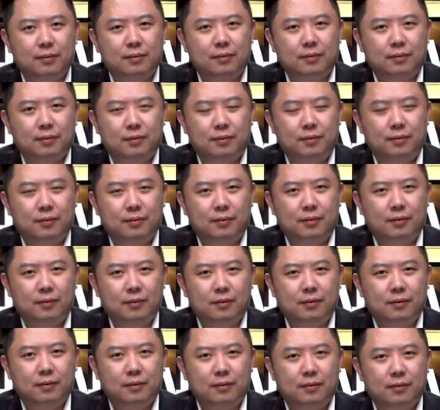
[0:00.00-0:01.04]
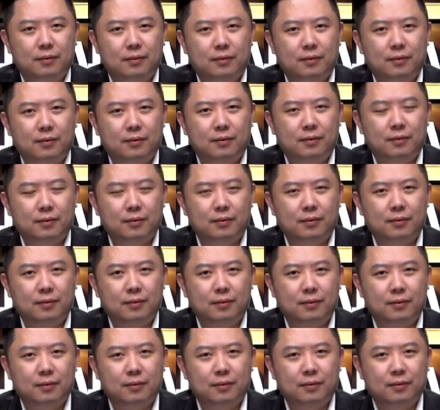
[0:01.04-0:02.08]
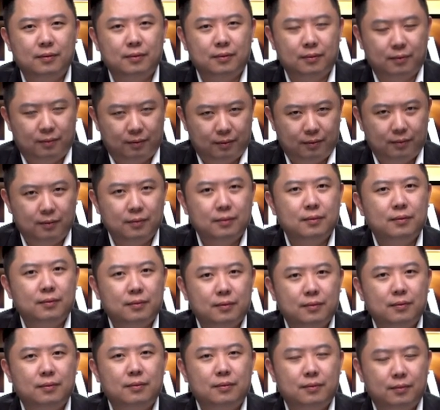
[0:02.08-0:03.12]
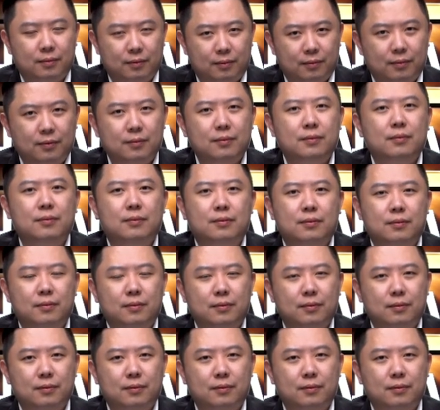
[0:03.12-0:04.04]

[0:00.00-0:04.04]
The person shown says nothing.